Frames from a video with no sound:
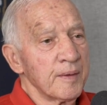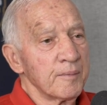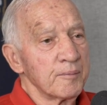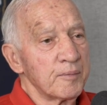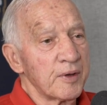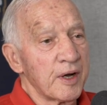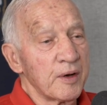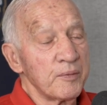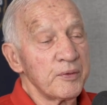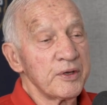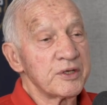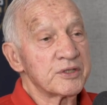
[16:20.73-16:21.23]

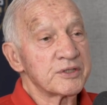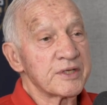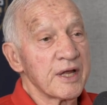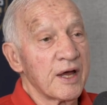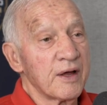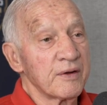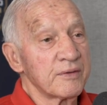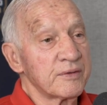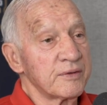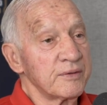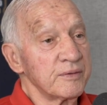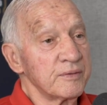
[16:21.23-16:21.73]
But I reached
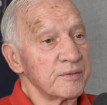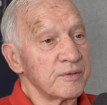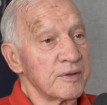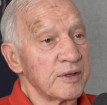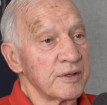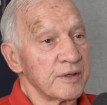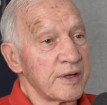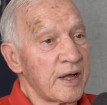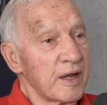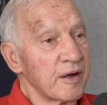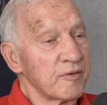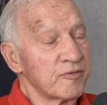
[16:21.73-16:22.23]
out to a
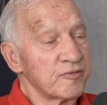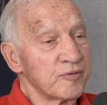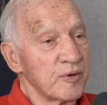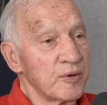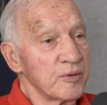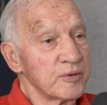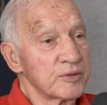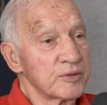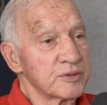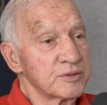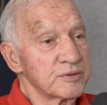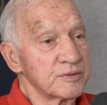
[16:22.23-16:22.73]
lot of
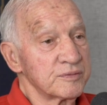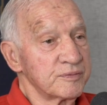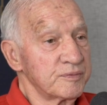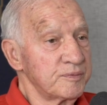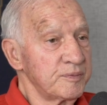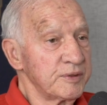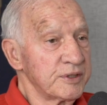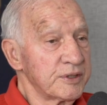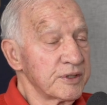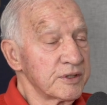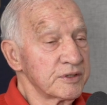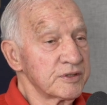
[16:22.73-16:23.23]
folks
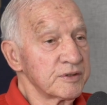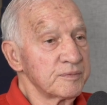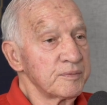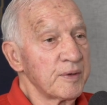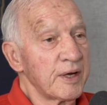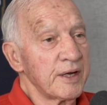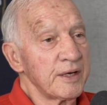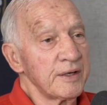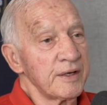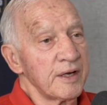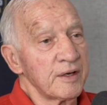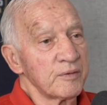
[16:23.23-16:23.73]
because of
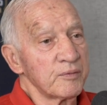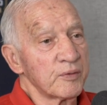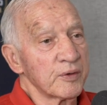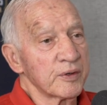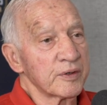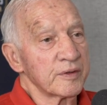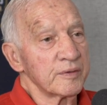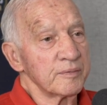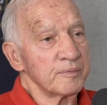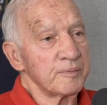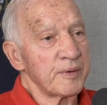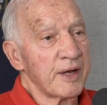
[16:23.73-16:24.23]
my
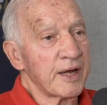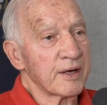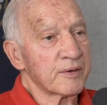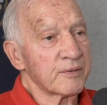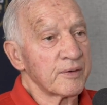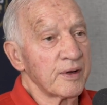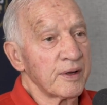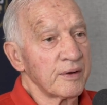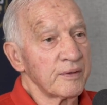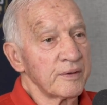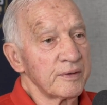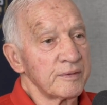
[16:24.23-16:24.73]
network and
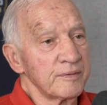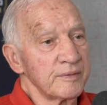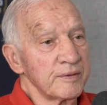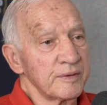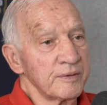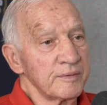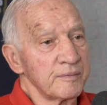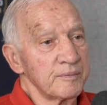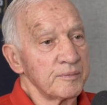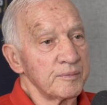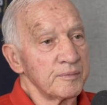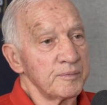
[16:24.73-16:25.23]
background
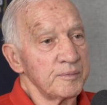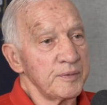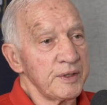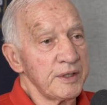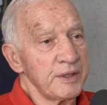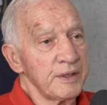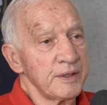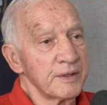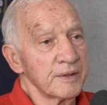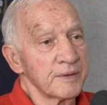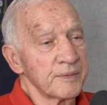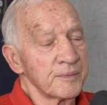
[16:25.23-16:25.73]
in
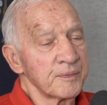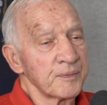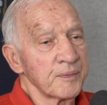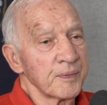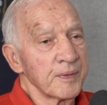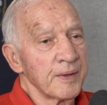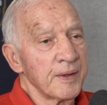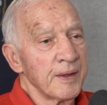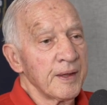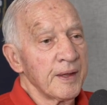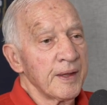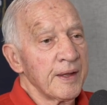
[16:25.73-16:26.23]
media,
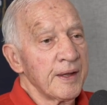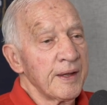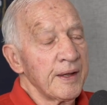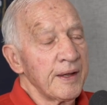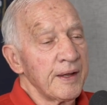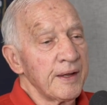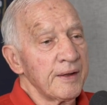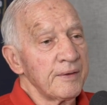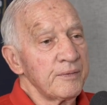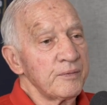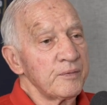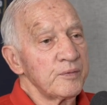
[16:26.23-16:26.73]

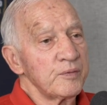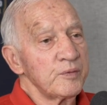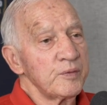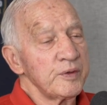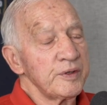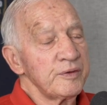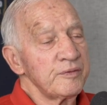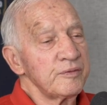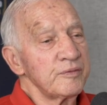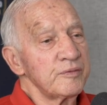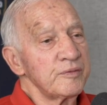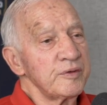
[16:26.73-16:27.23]
and
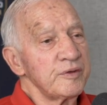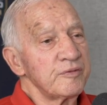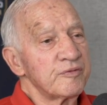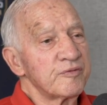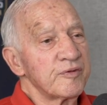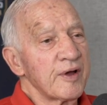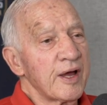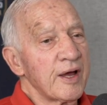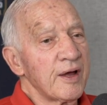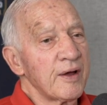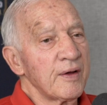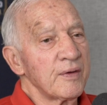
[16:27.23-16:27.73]
we
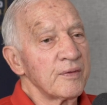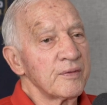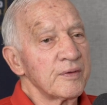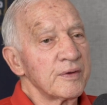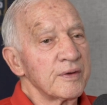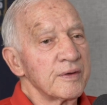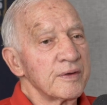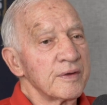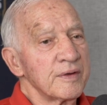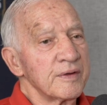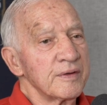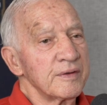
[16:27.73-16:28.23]
found
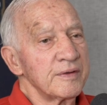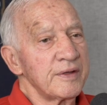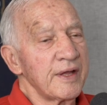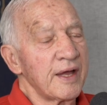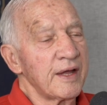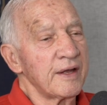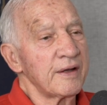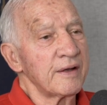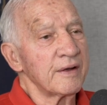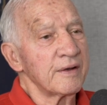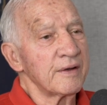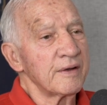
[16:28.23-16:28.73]

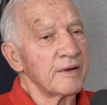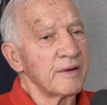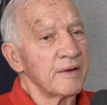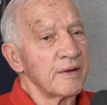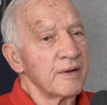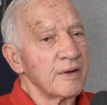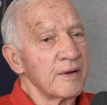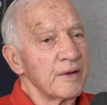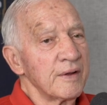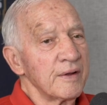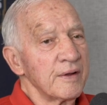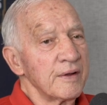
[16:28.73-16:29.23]
that
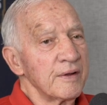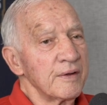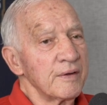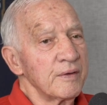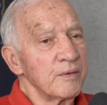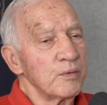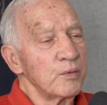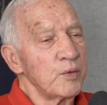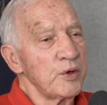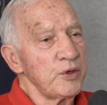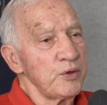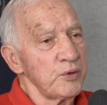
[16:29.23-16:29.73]

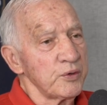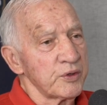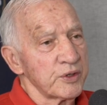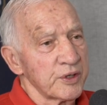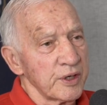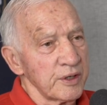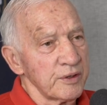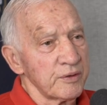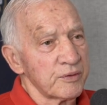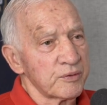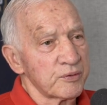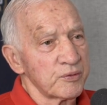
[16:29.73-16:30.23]
when you
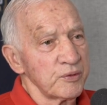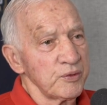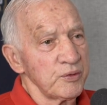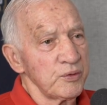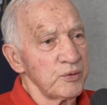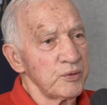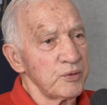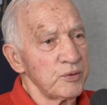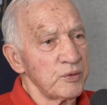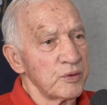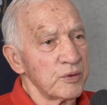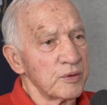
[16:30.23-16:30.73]
cut
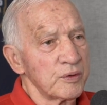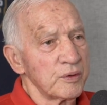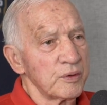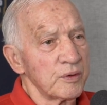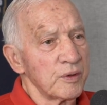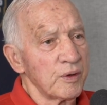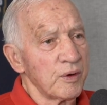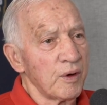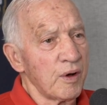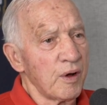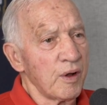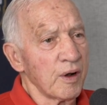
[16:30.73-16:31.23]
through
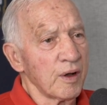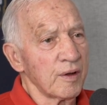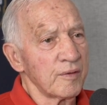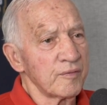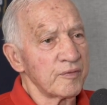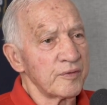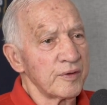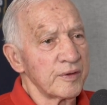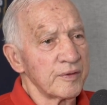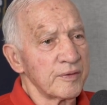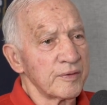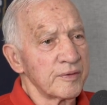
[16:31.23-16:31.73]
all of
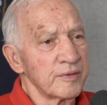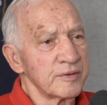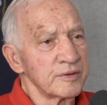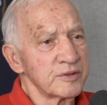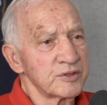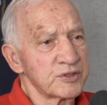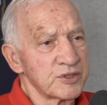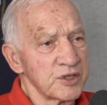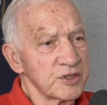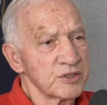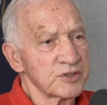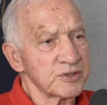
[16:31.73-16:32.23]
the
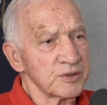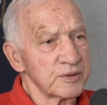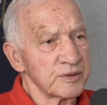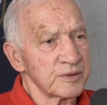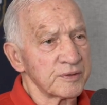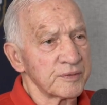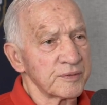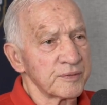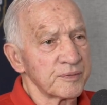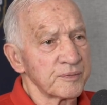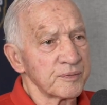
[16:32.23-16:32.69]
sizzle,